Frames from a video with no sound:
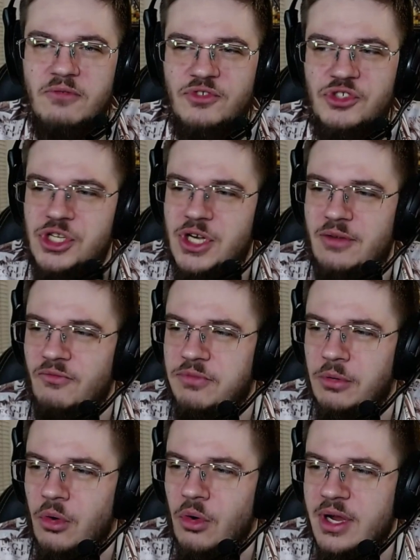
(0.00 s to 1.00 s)
John,
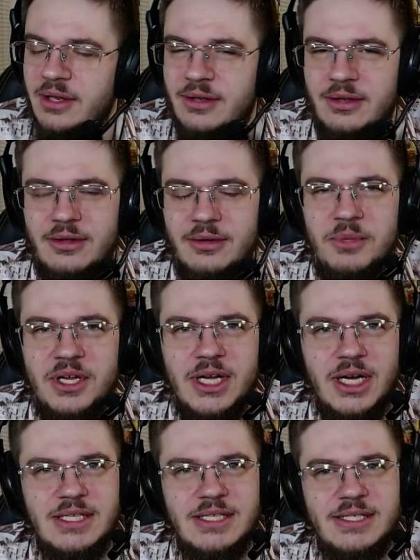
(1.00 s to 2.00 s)
Flock, and
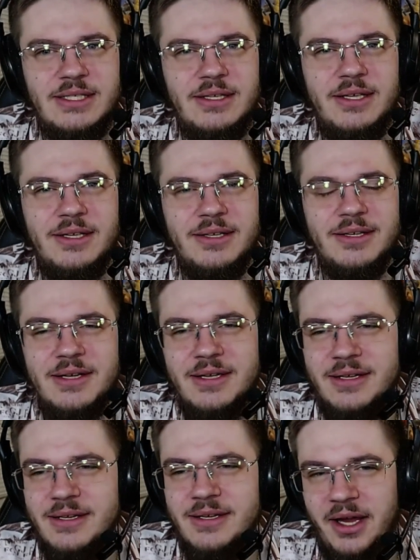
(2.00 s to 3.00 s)
Mikasa.
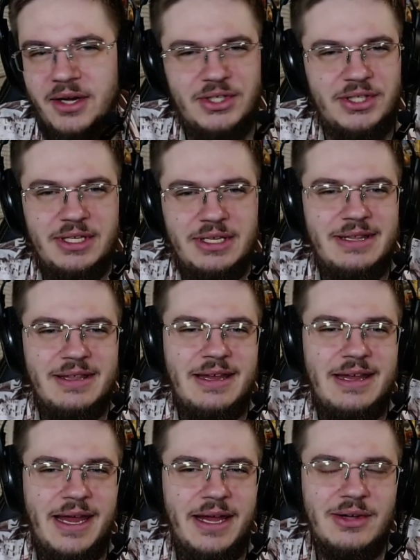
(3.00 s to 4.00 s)
Aaron and the
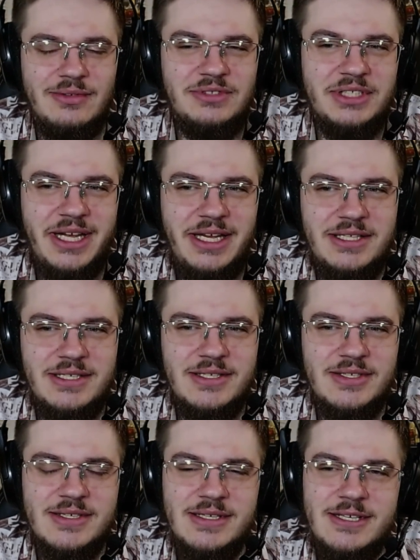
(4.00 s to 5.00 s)
gang of Titans.